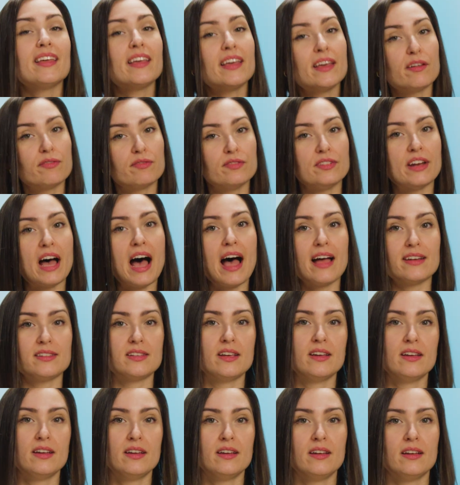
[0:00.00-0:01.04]
If not,
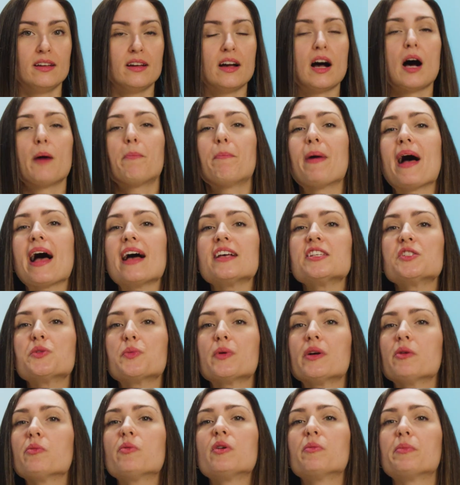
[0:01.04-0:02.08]
a
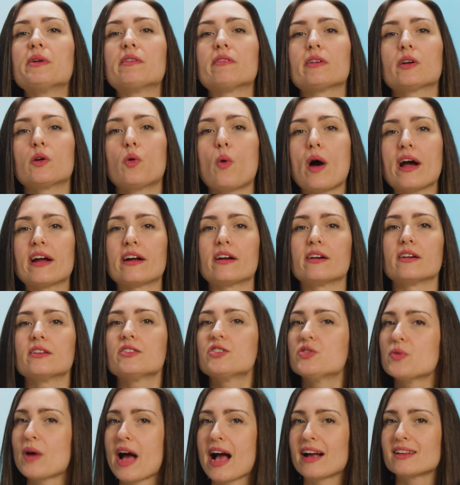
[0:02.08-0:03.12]
password will be required
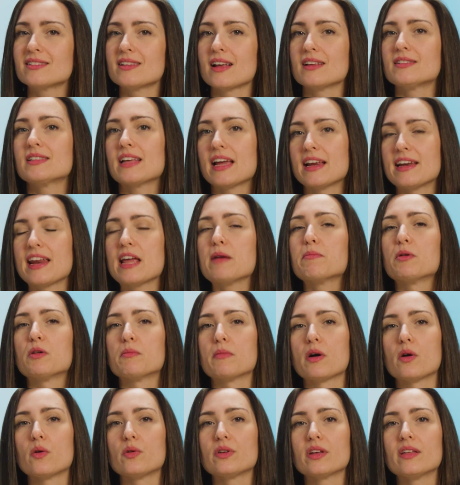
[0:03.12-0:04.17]
to access enable
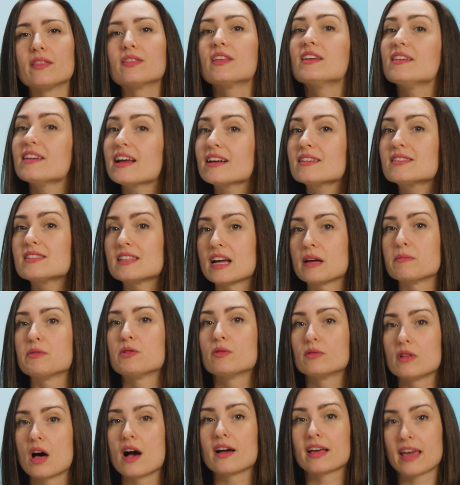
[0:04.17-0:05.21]
mode the next time
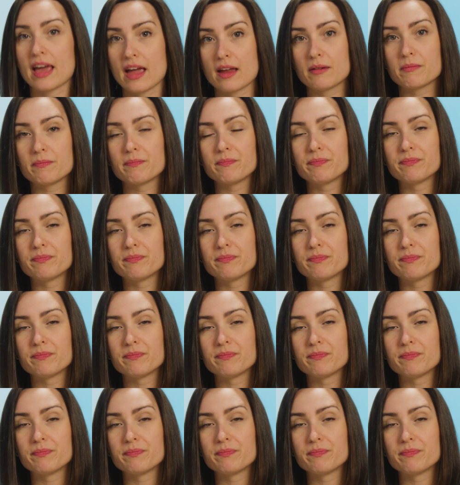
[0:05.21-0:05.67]
you log in.